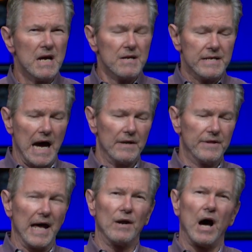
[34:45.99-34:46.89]
not
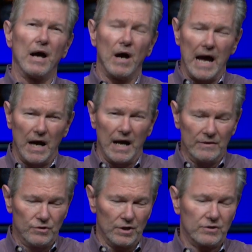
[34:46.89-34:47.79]
that I, uh,
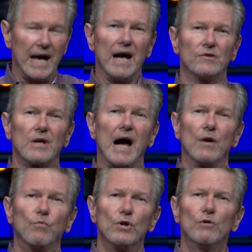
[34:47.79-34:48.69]
just as I
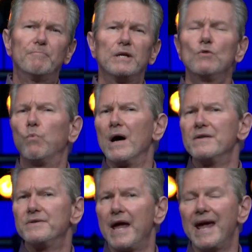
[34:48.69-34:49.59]
will be
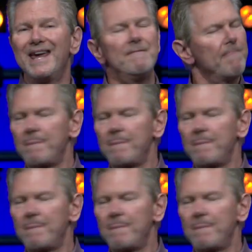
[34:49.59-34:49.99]
one day